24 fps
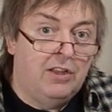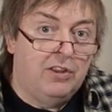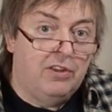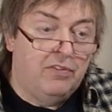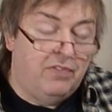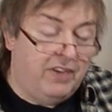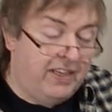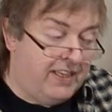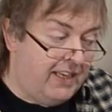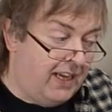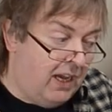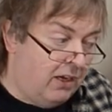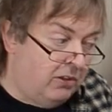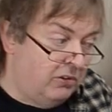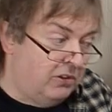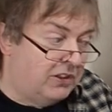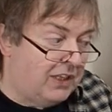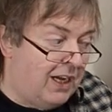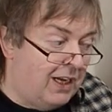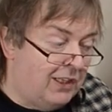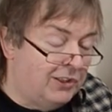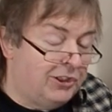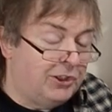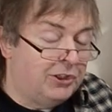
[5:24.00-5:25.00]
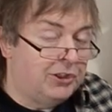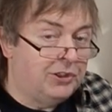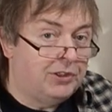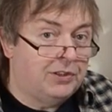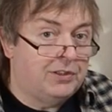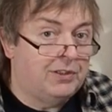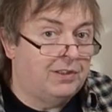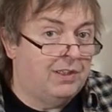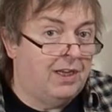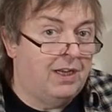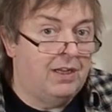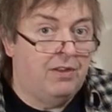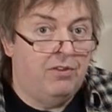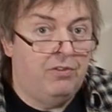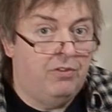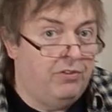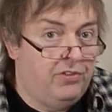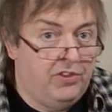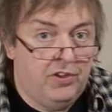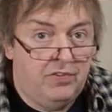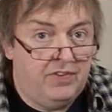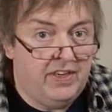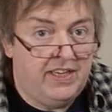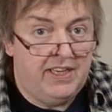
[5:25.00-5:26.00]
The videos are just
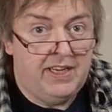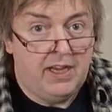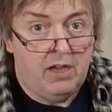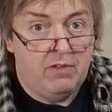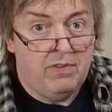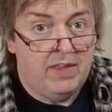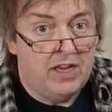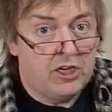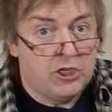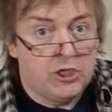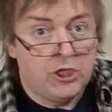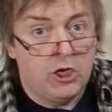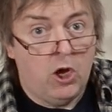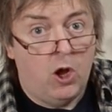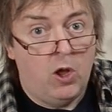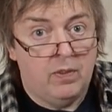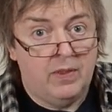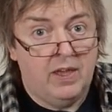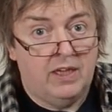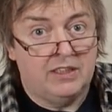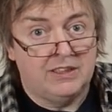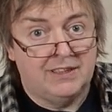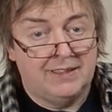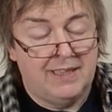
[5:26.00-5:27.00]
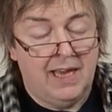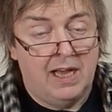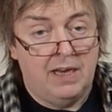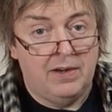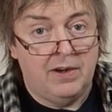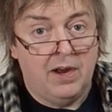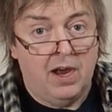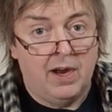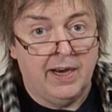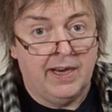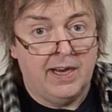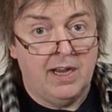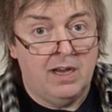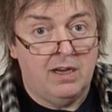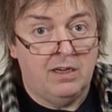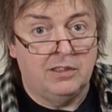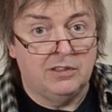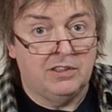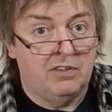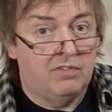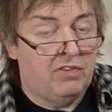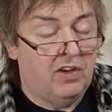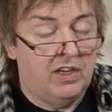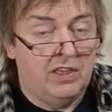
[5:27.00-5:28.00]
the video, they're shot, that's done. I
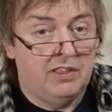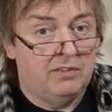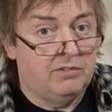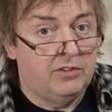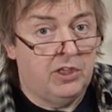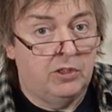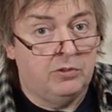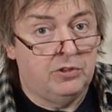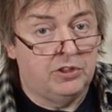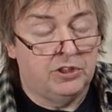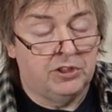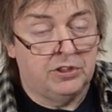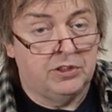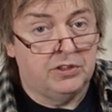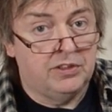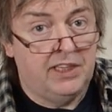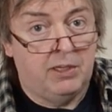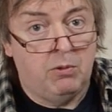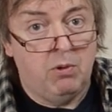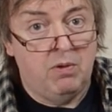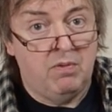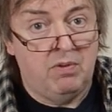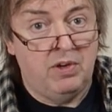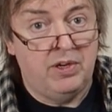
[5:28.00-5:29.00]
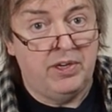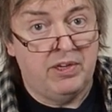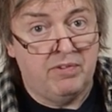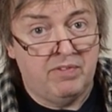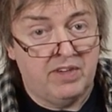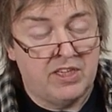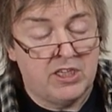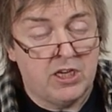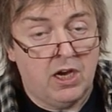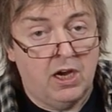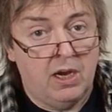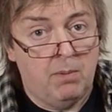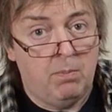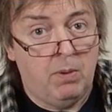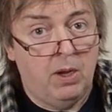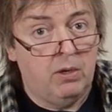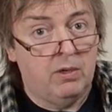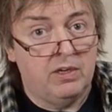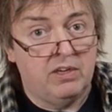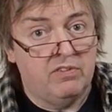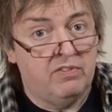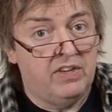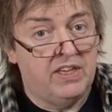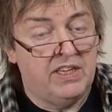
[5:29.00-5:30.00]
can't, if I notice the equivalent of a
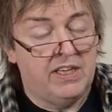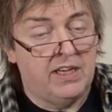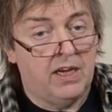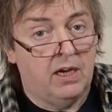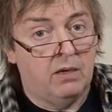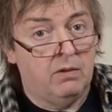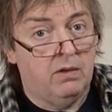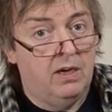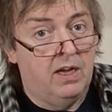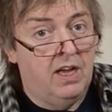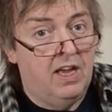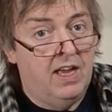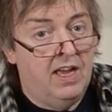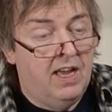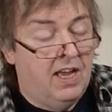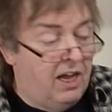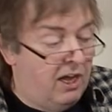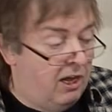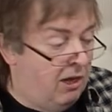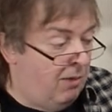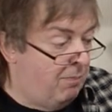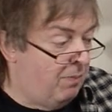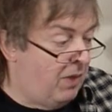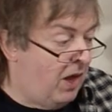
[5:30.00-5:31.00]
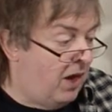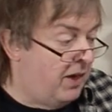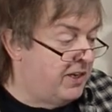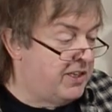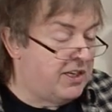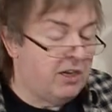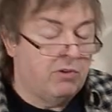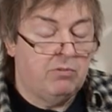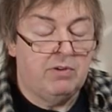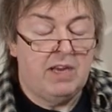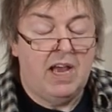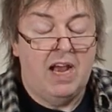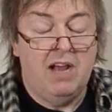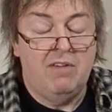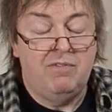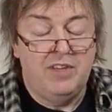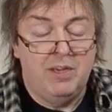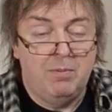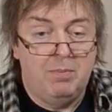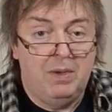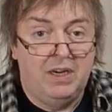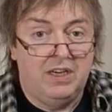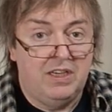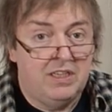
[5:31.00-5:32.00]
typo in a video, I don't have
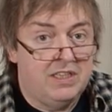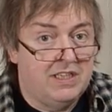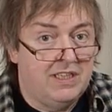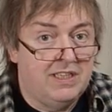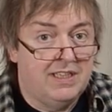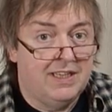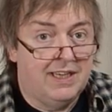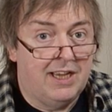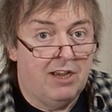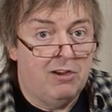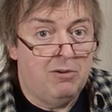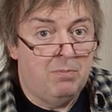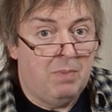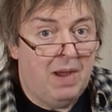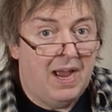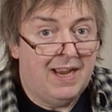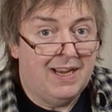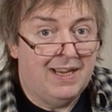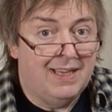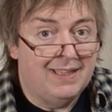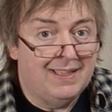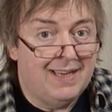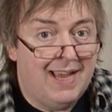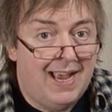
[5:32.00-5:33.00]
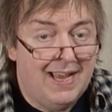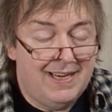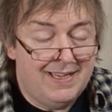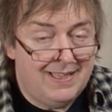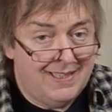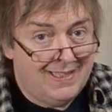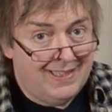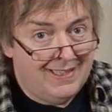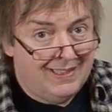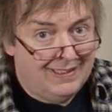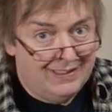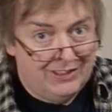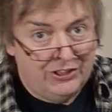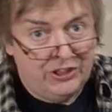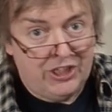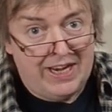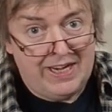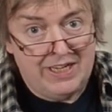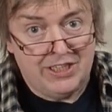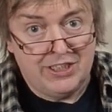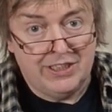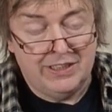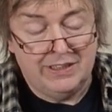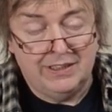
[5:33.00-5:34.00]
the ability to go back and edit it and
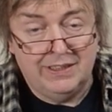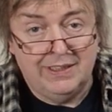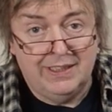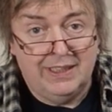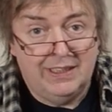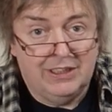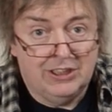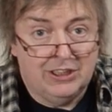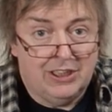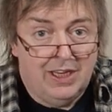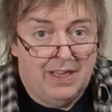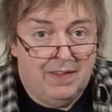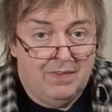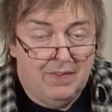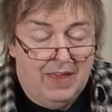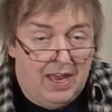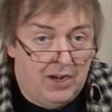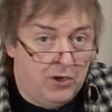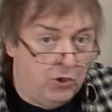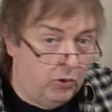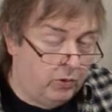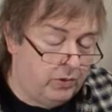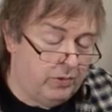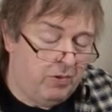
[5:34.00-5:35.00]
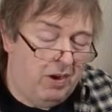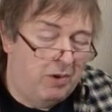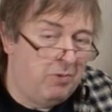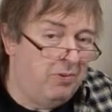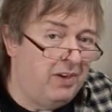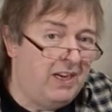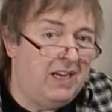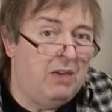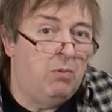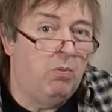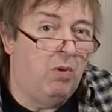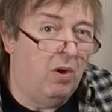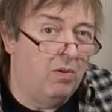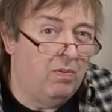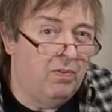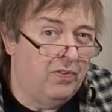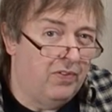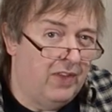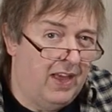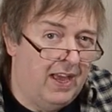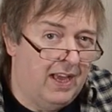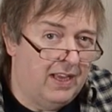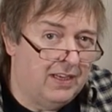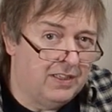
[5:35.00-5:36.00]
change it and things like that, nor do I really
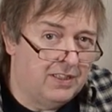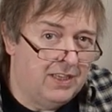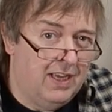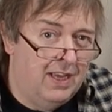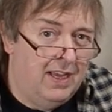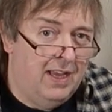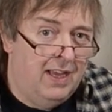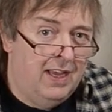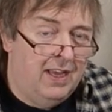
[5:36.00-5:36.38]
want that.